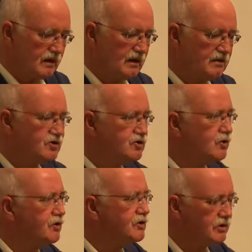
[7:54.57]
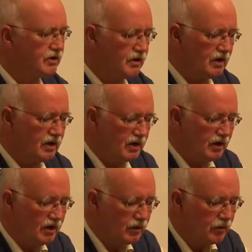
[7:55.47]
In short,
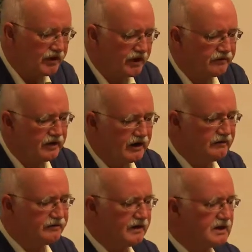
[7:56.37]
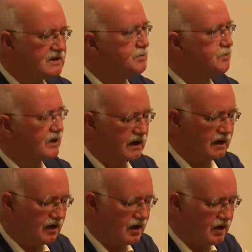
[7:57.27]
whatever evening's
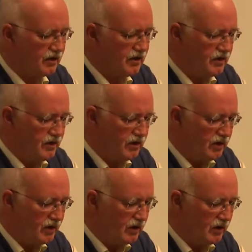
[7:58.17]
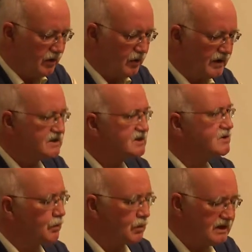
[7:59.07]
bringing on, whence
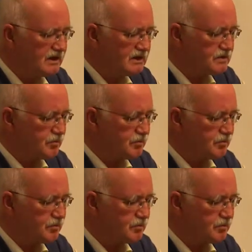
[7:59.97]
winds